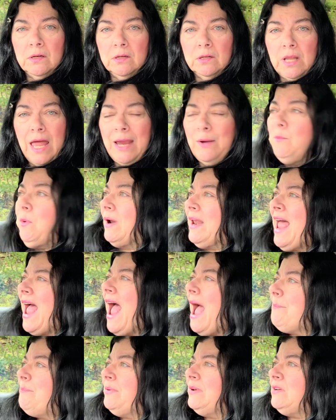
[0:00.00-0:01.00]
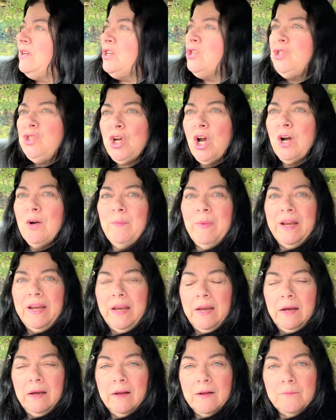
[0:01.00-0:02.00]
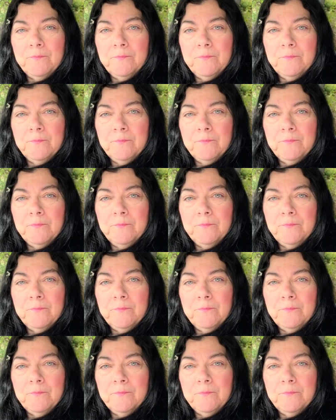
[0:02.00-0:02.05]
like what happened in Germany.